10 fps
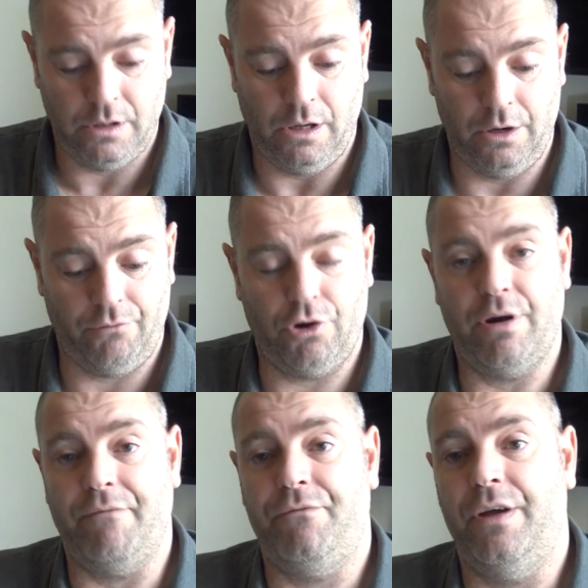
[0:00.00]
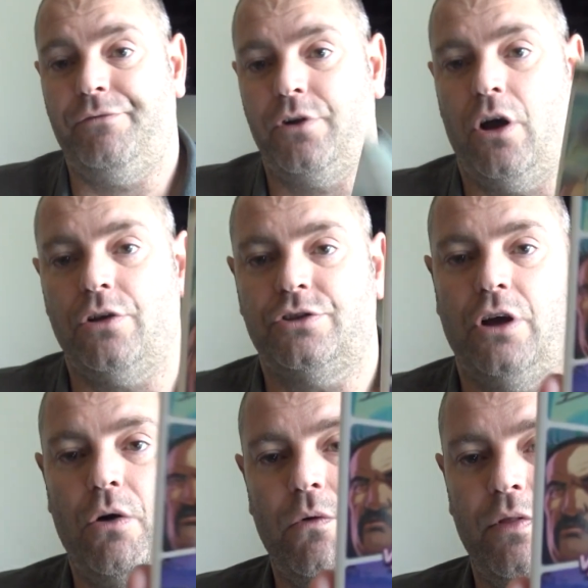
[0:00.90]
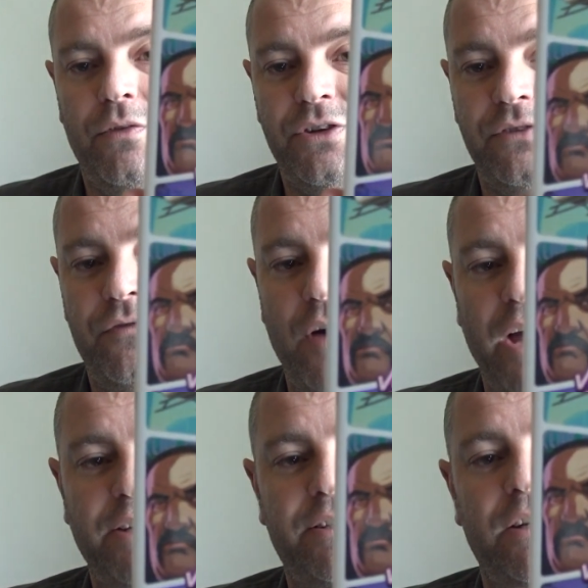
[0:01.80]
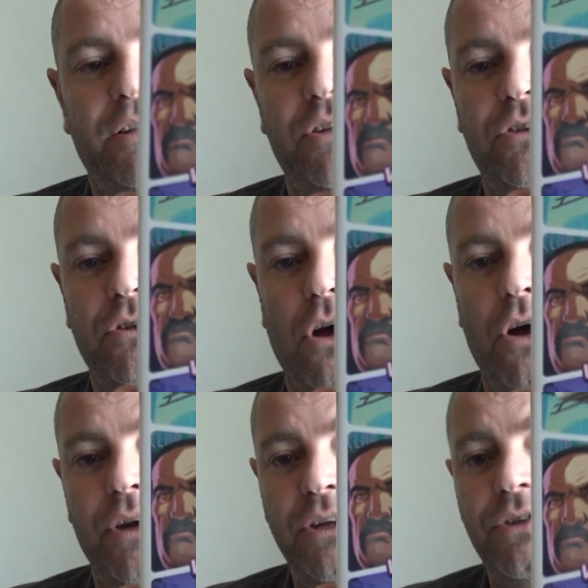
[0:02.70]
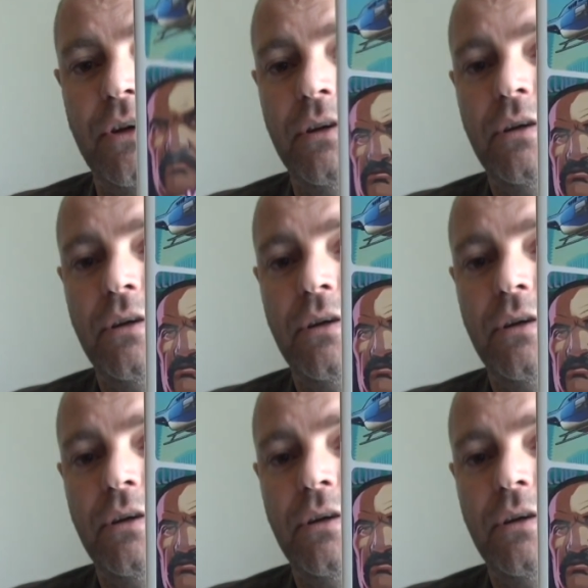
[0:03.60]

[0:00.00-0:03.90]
Another Grand Theft Auto, this is Vice City Stories.